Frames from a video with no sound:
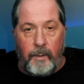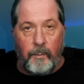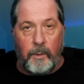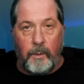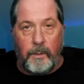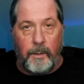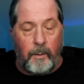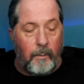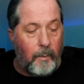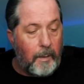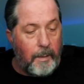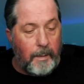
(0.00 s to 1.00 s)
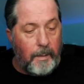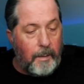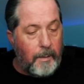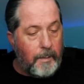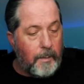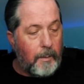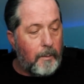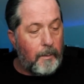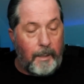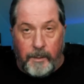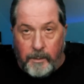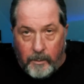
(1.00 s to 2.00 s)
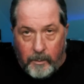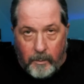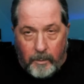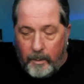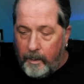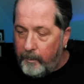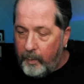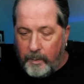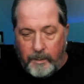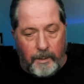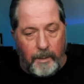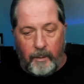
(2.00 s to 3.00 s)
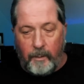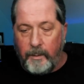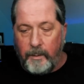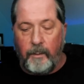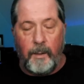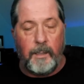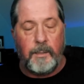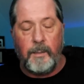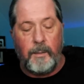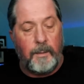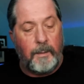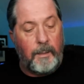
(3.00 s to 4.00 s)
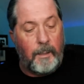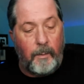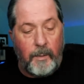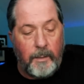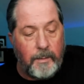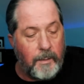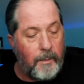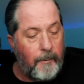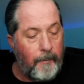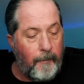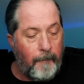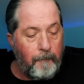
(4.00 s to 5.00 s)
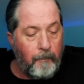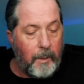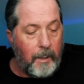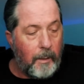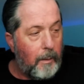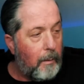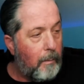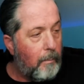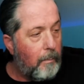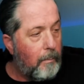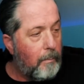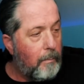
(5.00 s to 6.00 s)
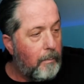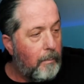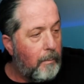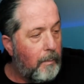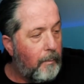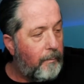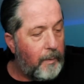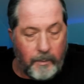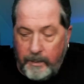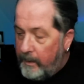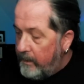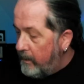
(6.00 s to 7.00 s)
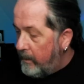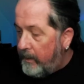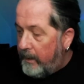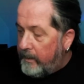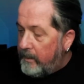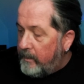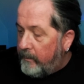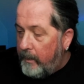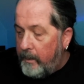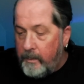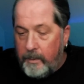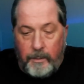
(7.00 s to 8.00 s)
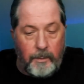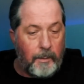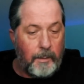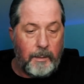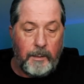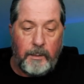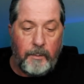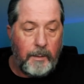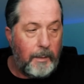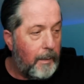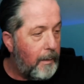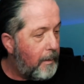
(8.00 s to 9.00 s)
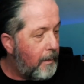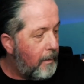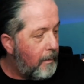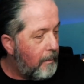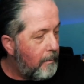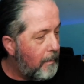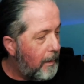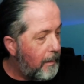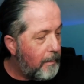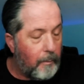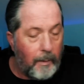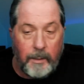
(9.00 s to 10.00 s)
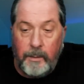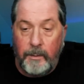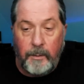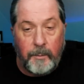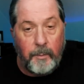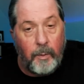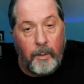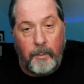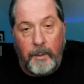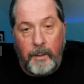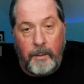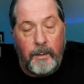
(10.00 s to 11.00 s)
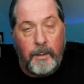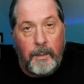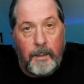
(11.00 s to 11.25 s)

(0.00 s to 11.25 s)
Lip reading: looked it over. So as usual, I appreciate all the interaction in the comments. If there's anything about these fragrances you can teach me, any directions you can point me in,